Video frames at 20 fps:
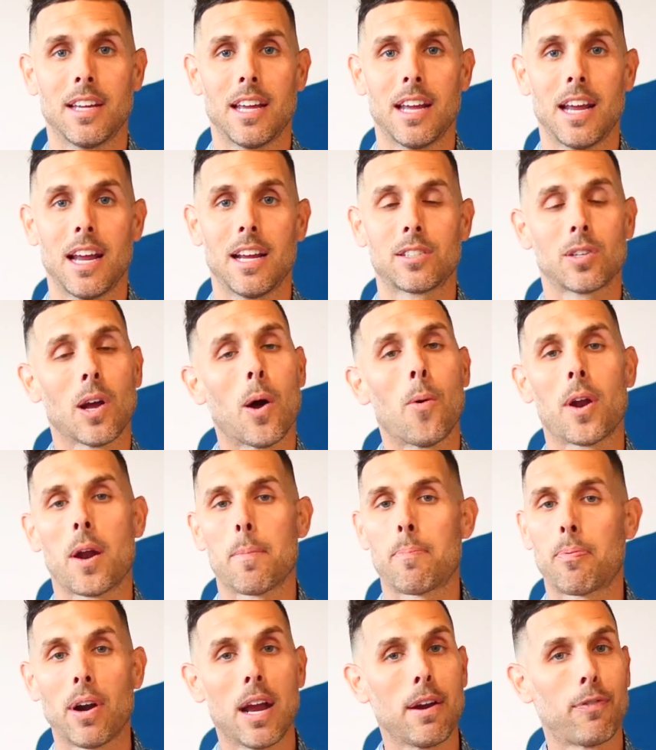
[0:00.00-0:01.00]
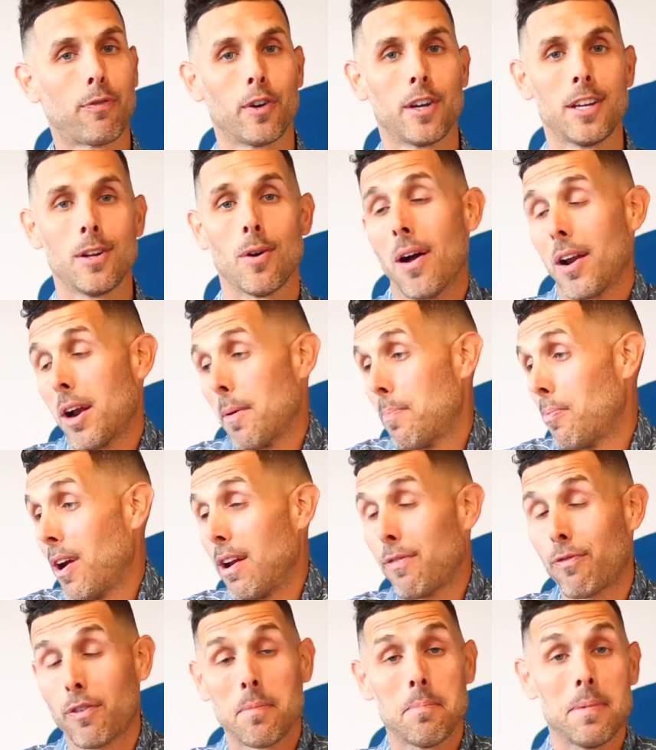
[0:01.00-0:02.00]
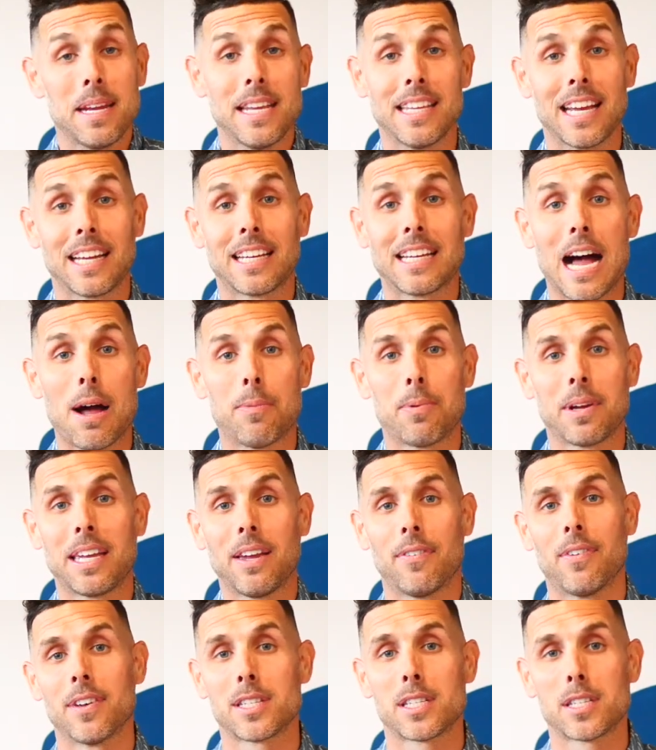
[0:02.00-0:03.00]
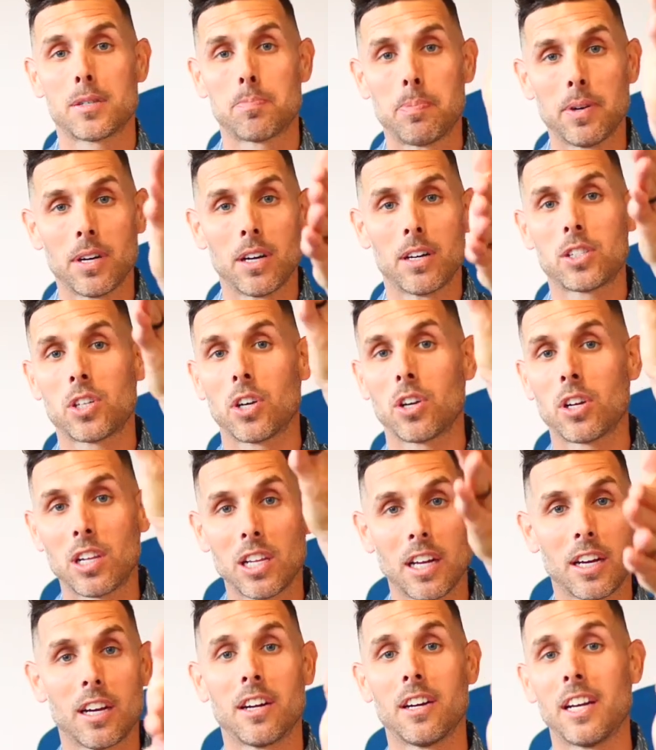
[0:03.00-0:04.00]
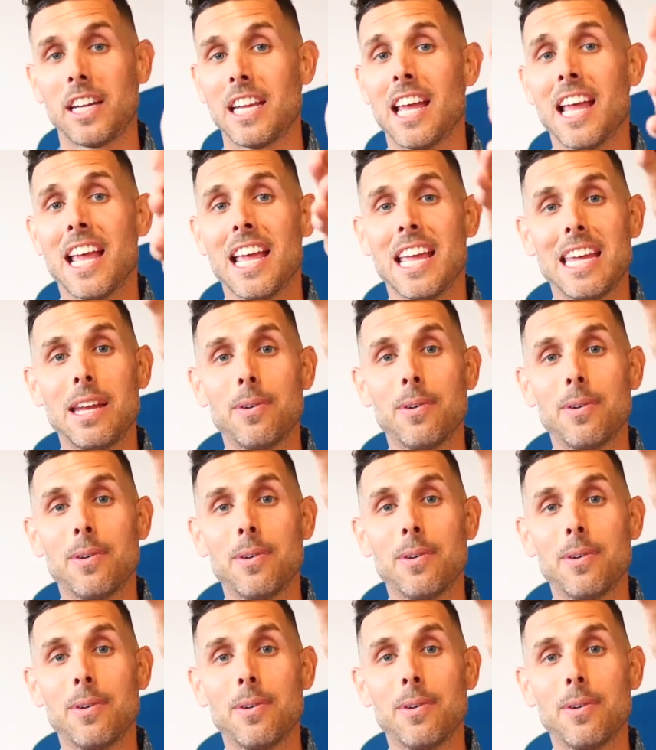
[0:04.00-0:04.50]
And so I want to pray for you. I want to pray for me that God would give us spiritual clarity. He